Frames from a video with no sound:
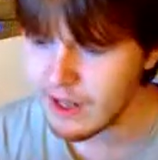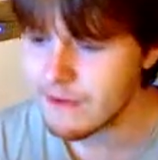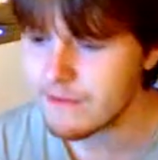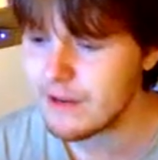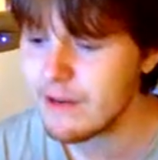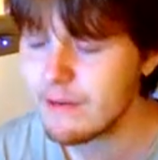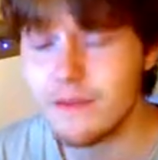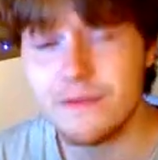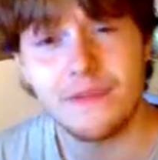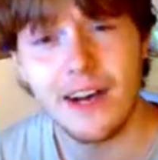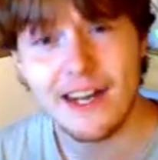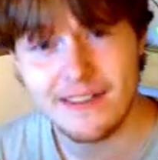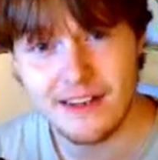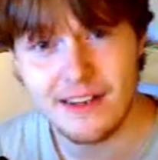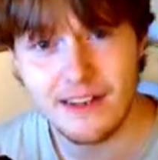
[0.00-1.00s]
favorite
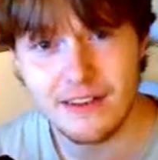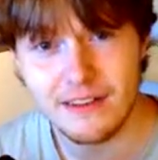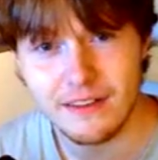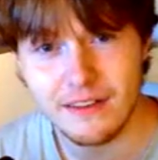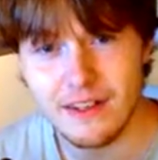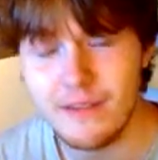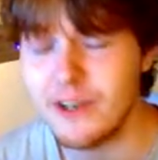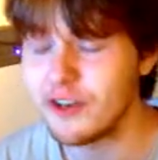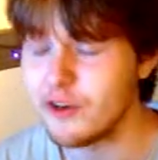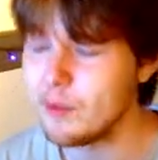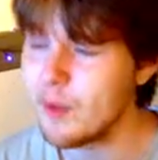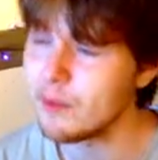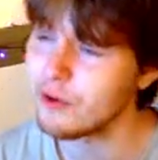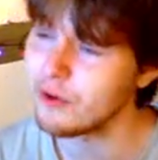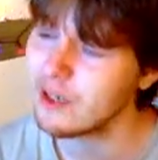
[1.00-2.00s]
Vizard, if I can
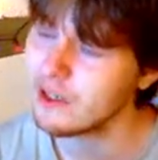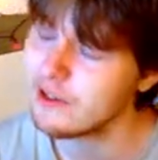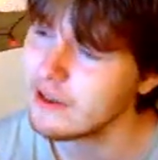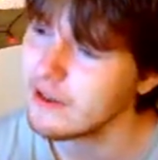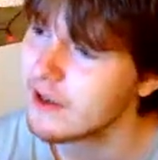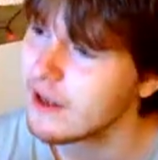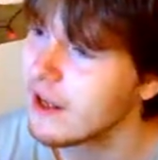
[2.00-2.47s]
remember correctly.